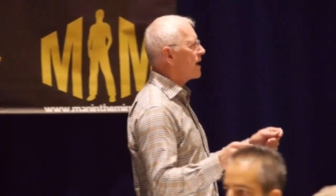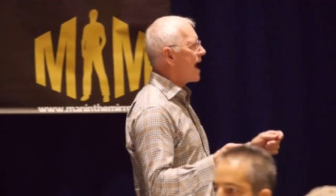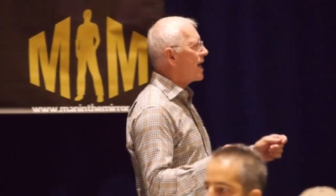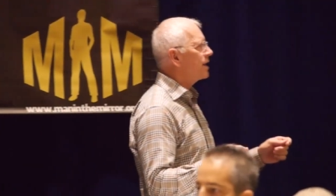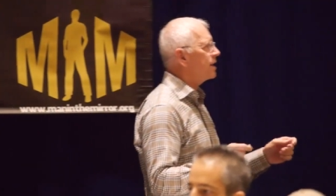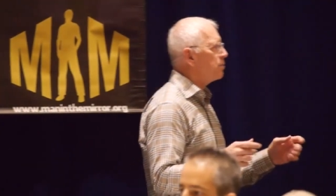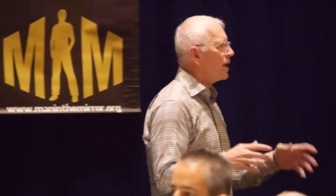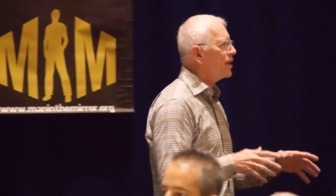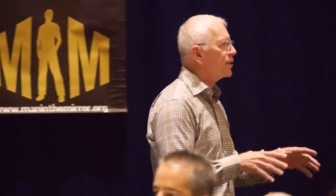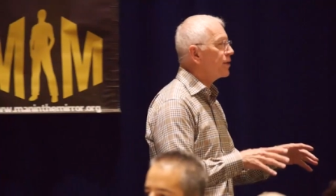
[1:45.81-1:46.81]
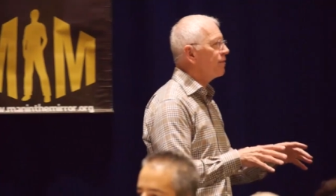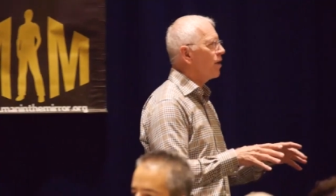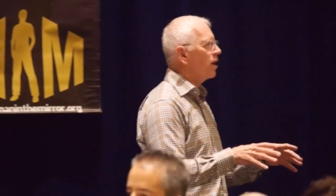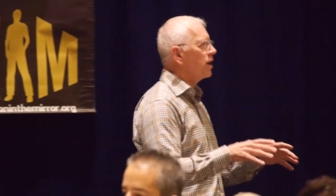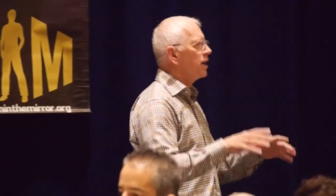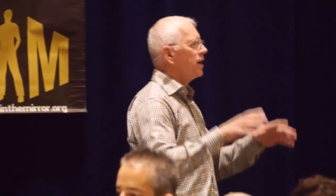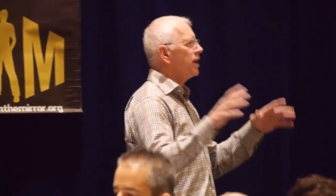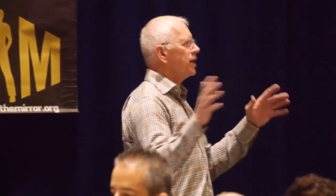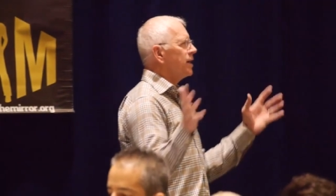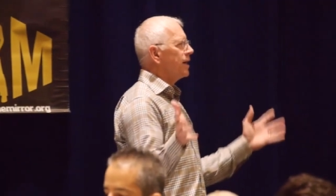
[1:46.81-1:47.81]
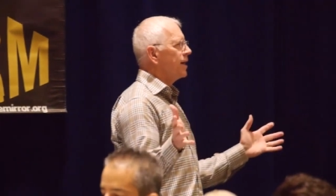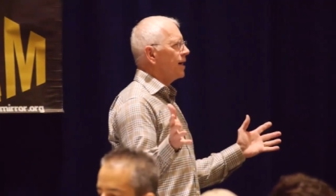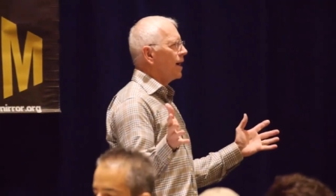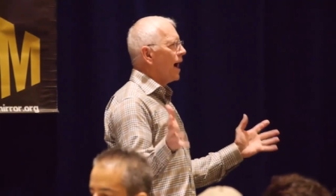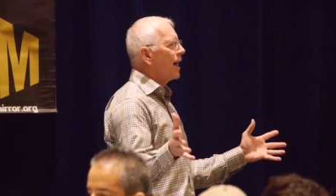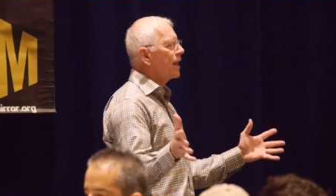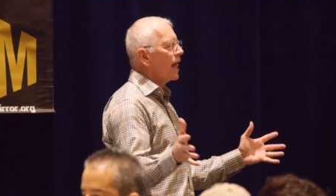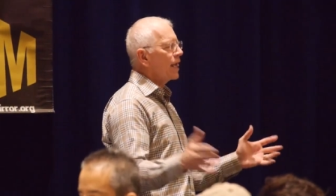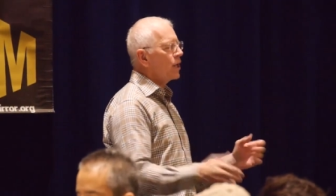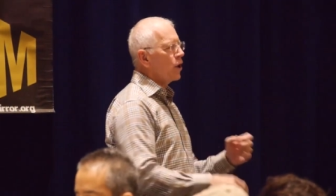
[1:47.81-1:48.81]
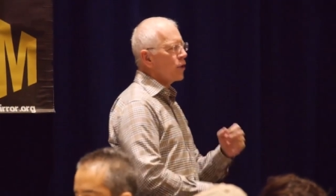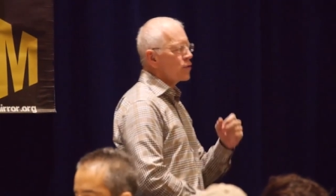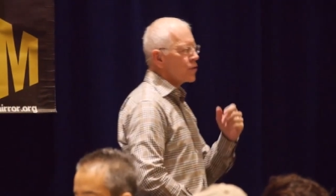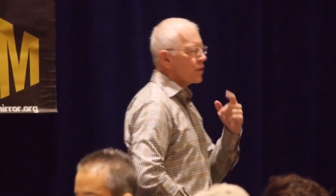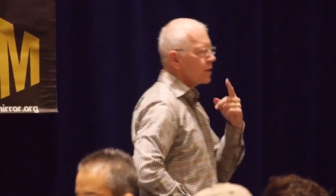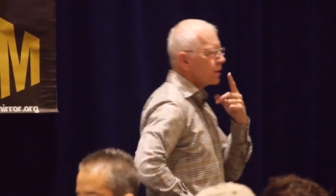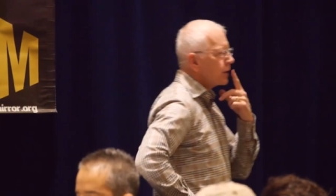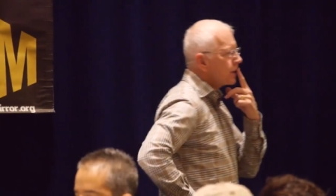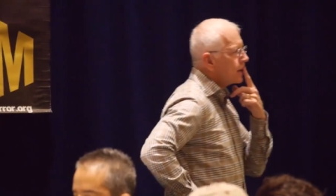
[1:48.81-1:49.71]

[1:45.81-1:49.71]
reality pace of our online culture.